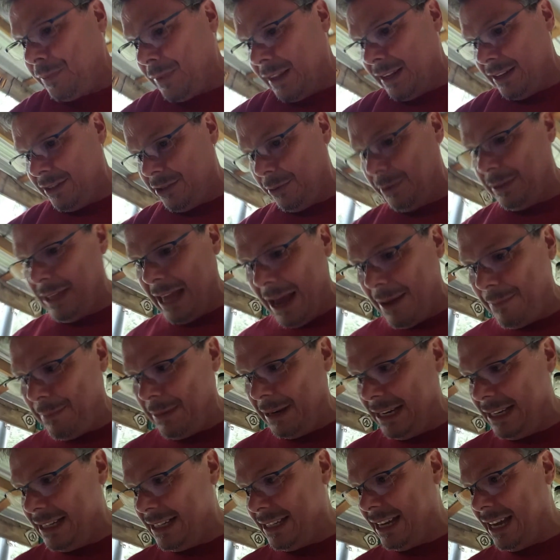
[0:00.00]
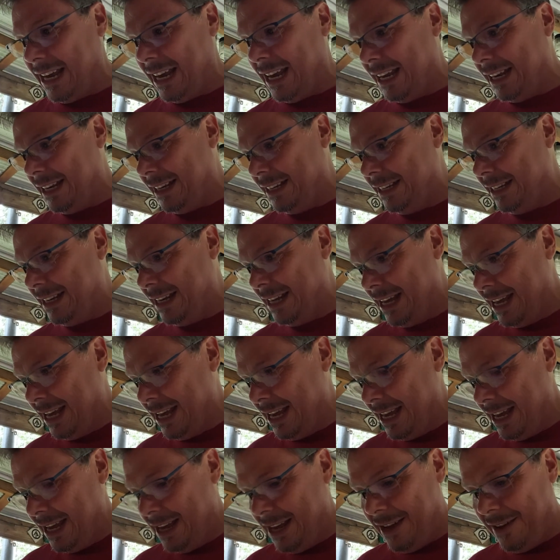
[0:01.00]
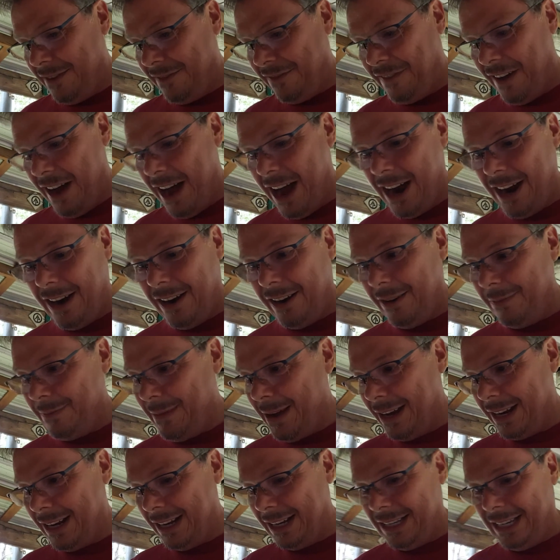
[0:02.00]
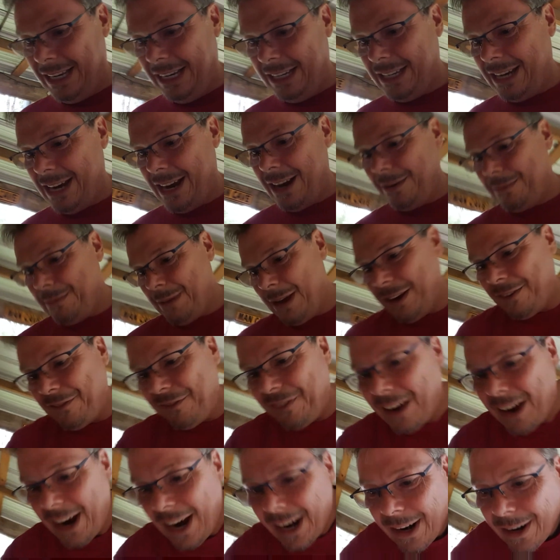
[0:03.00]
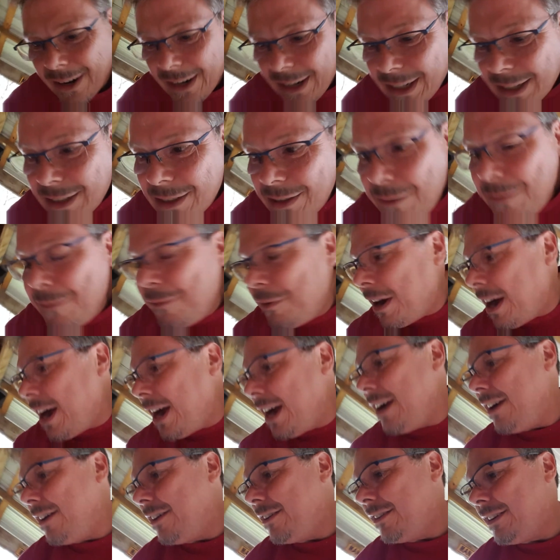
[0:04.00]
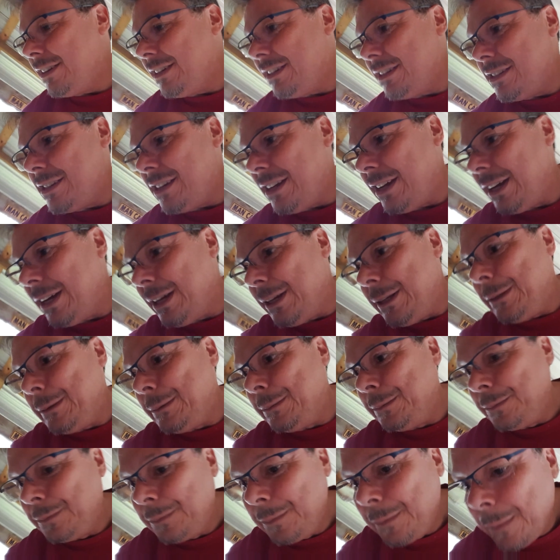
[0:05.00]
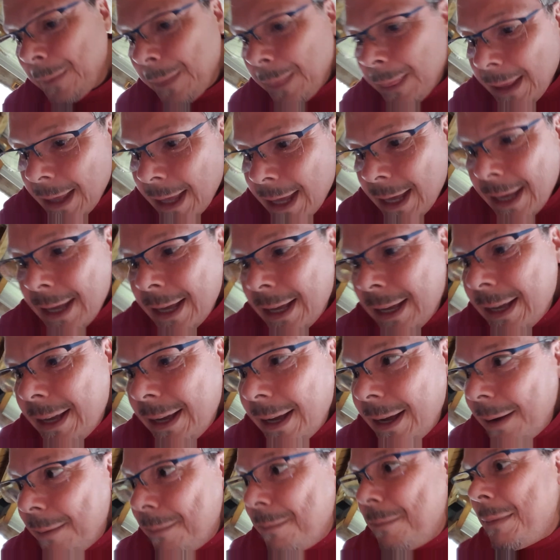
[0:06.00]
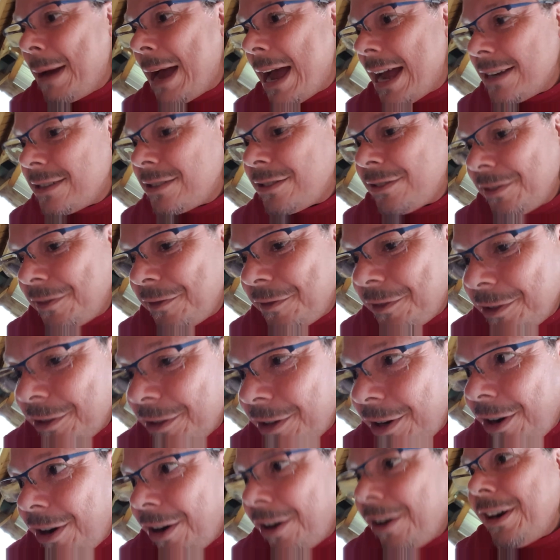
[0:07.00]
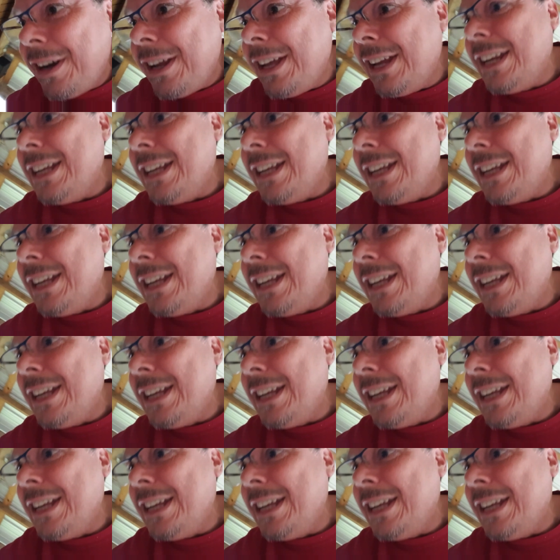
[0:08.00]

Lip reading: So with that being said, fire, I'm not going to teach you how to make fire because fire is a masterful art in